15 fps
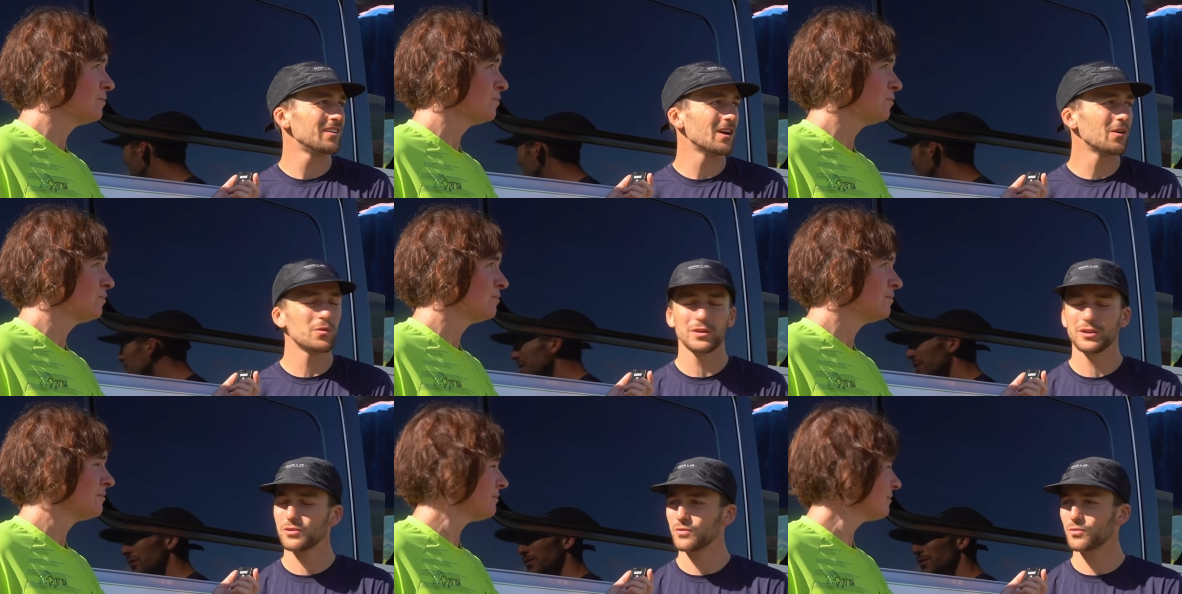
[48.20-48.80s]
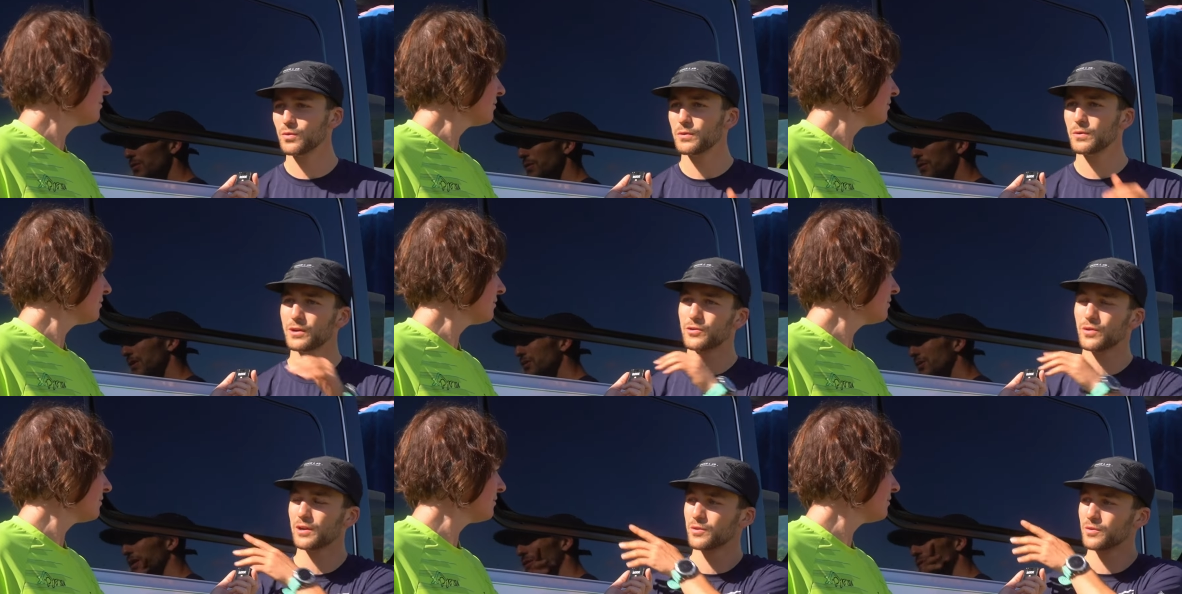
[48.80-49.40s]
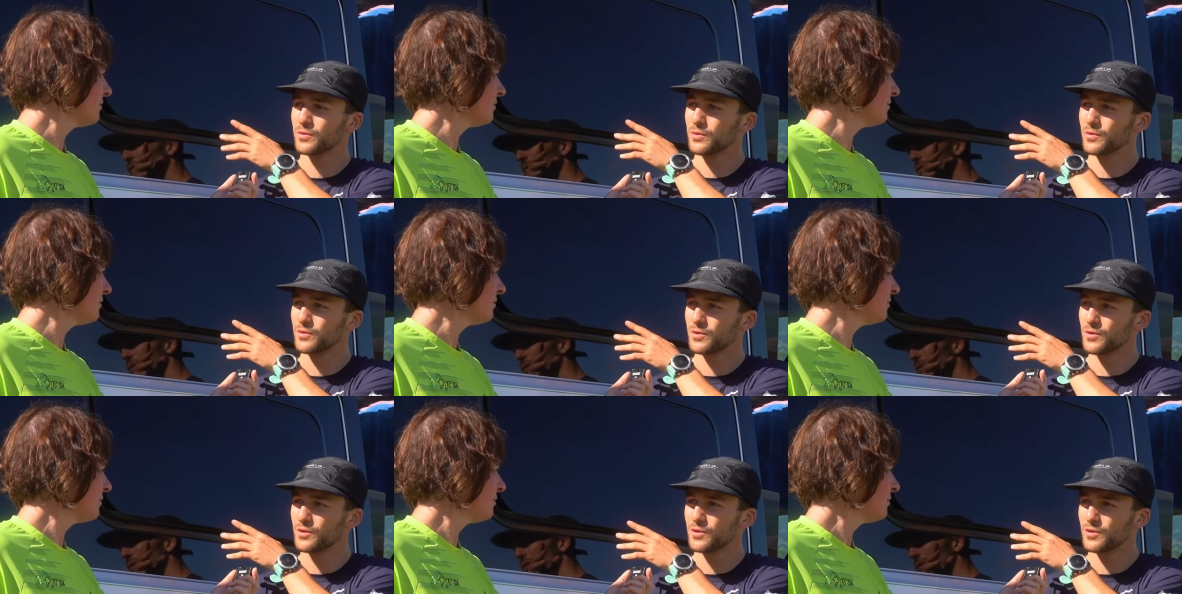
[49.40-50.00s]
Speaker 1: now we, t- we will try to
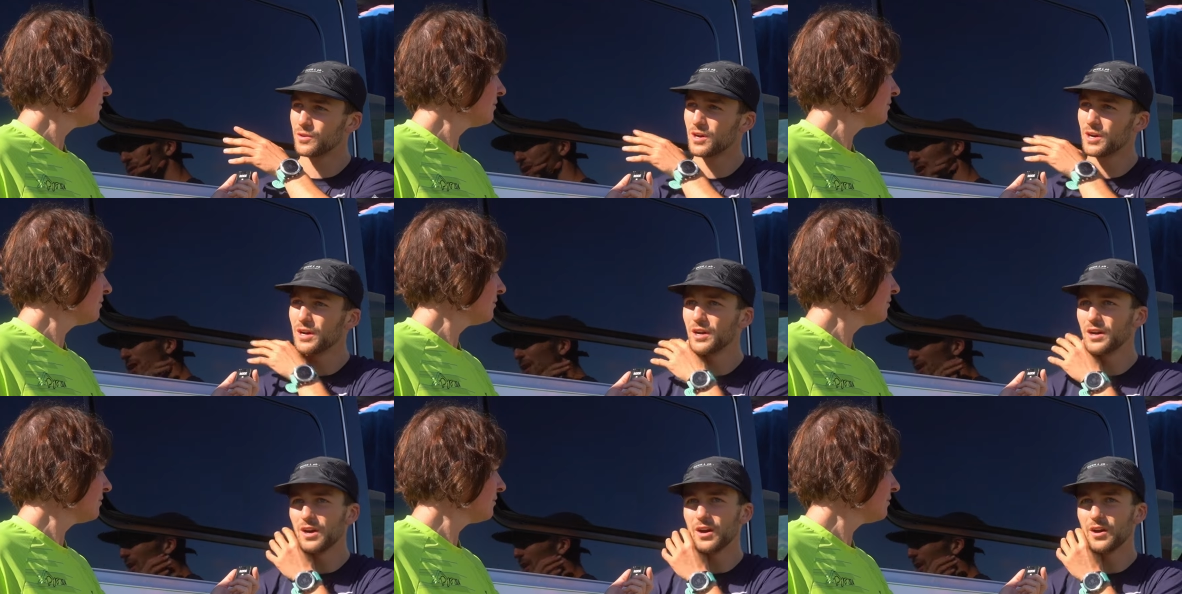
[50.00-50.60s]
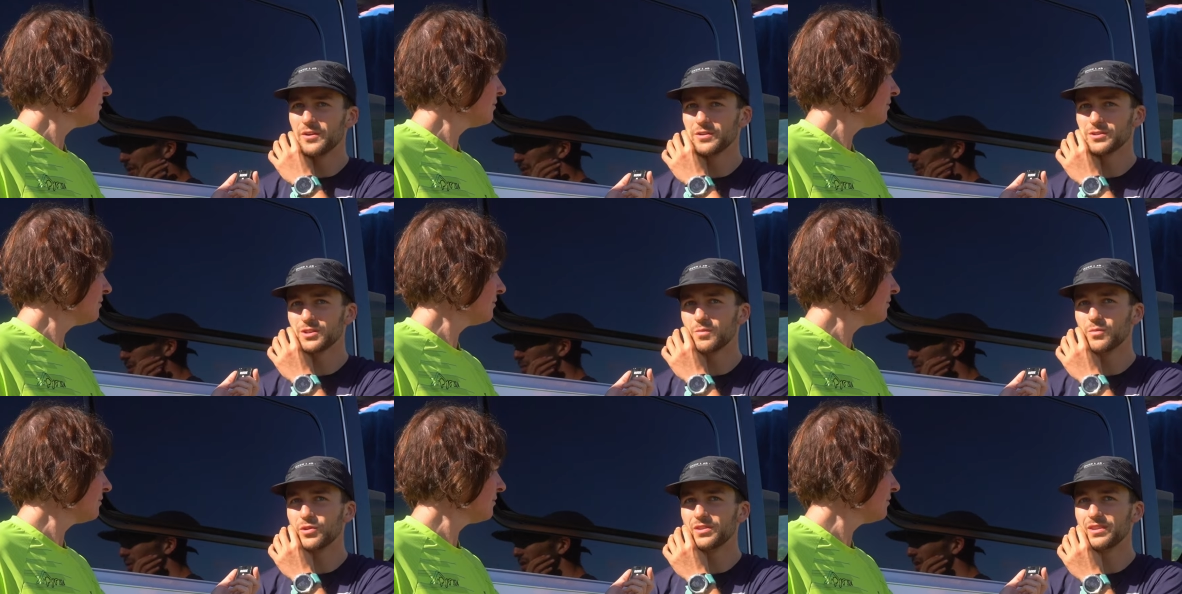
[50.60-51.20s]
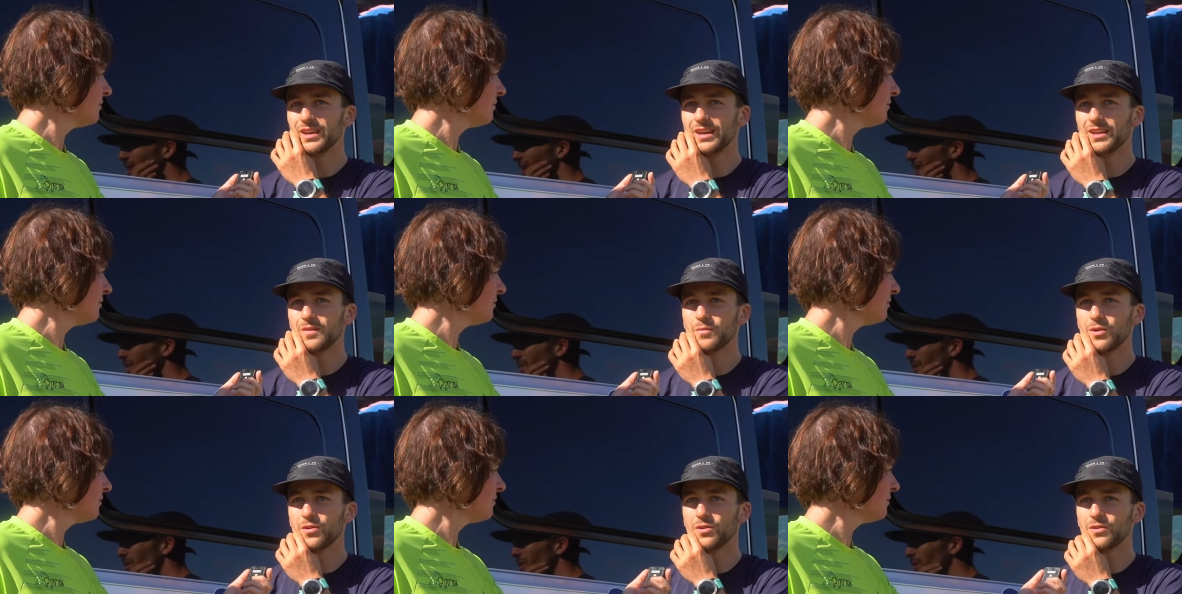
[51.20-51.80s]
go another mountain
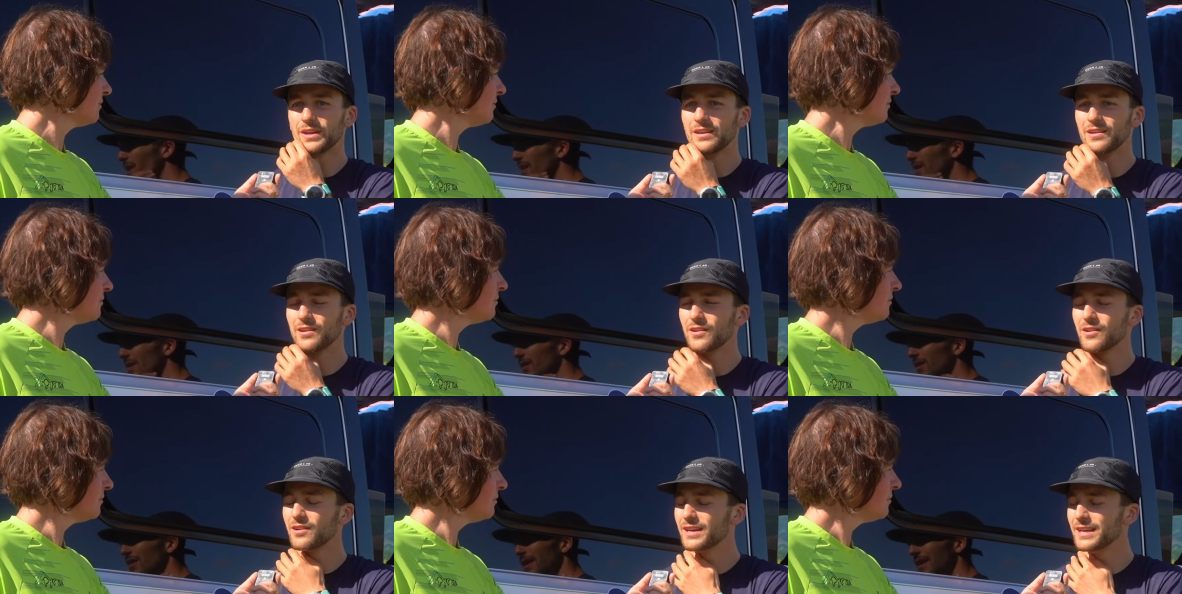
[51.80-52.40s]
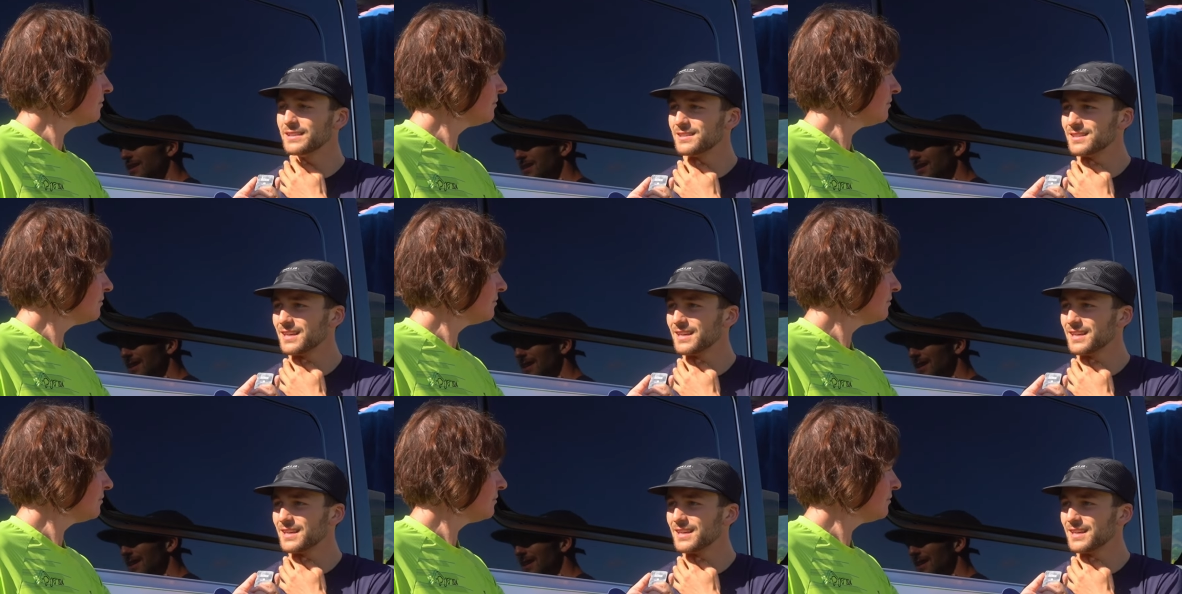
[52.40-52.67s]
more in the east